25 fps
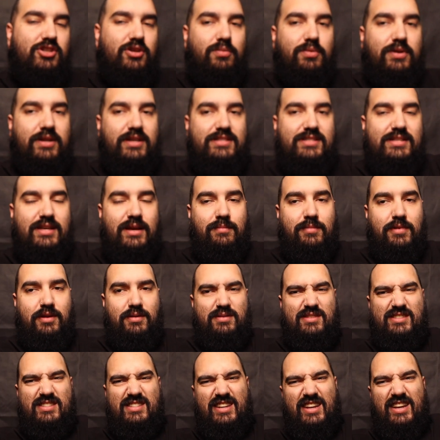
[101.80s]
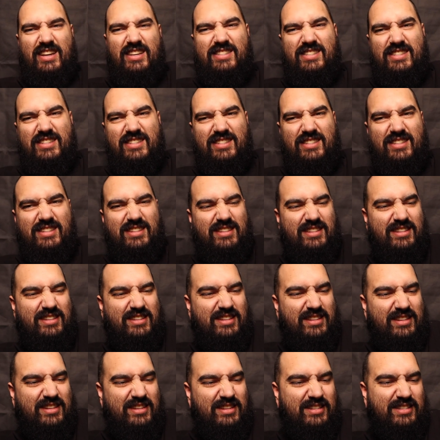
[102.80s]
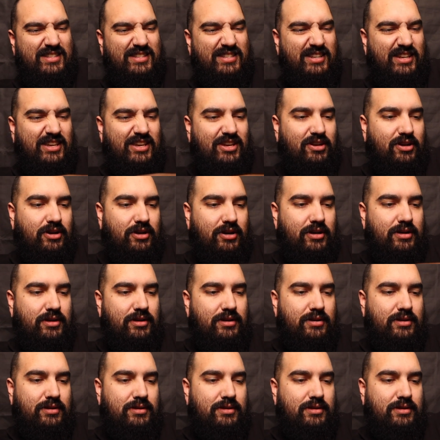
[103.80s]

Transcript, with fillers: sure what he sent me was nice and secure.